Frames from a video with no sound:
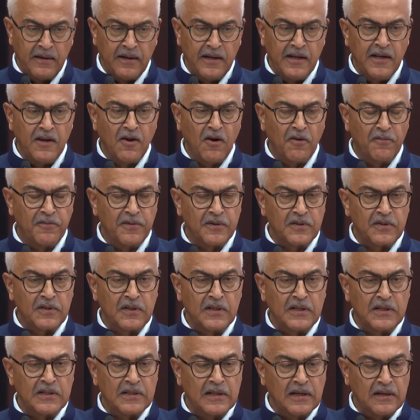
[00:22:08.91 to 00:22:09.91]

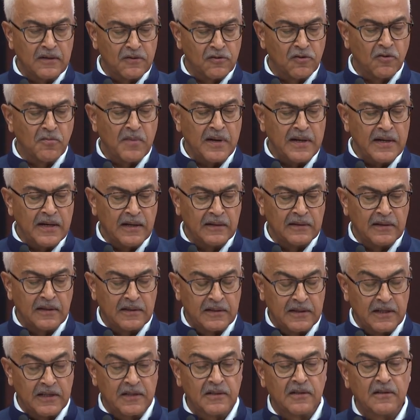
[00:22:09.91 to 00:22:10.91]
e-offices and so many other
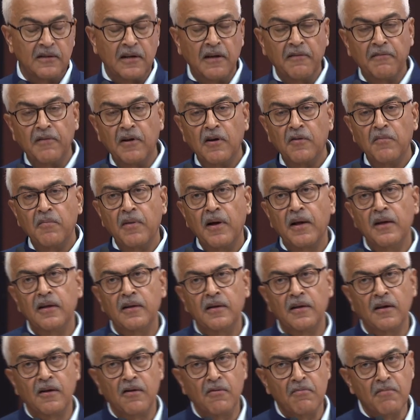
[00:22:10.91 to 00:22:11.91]
things developed by
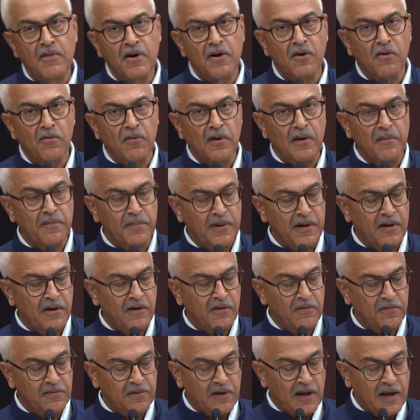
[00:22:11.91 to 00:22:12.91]
the government over a period
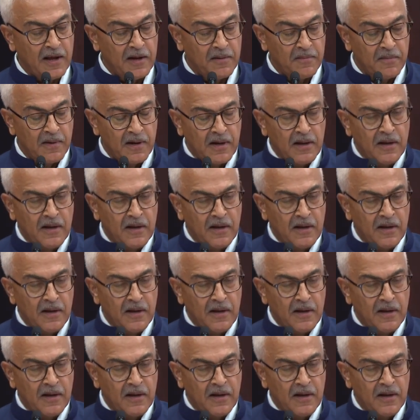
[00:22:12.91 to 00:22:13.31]
of time